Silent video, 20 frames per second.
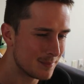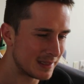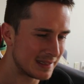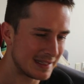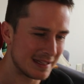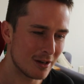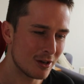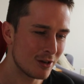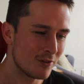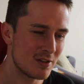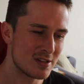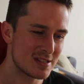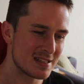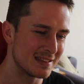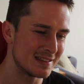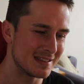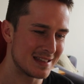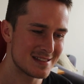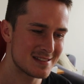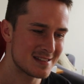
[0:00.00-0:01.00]
But the only
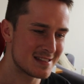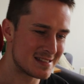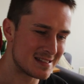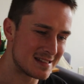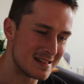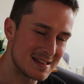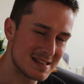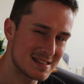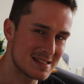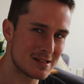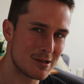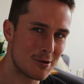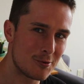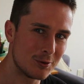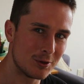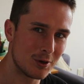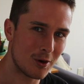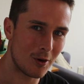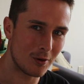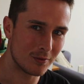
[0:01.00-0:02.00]
reason this is this
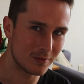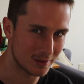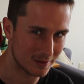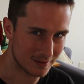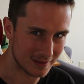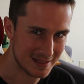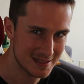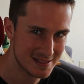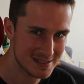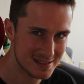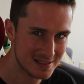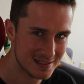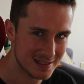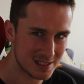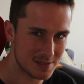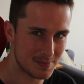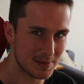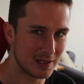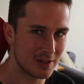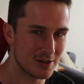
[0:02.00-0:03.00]
low on the list
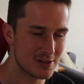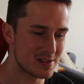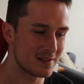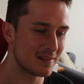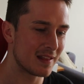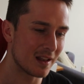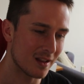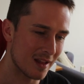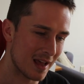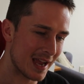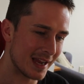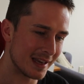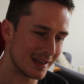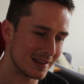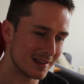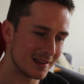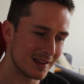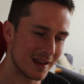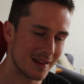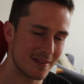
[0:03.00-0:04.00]
is because of the
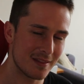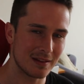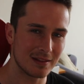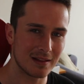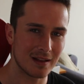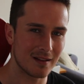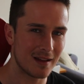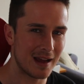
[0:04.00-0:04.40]
liner. I think the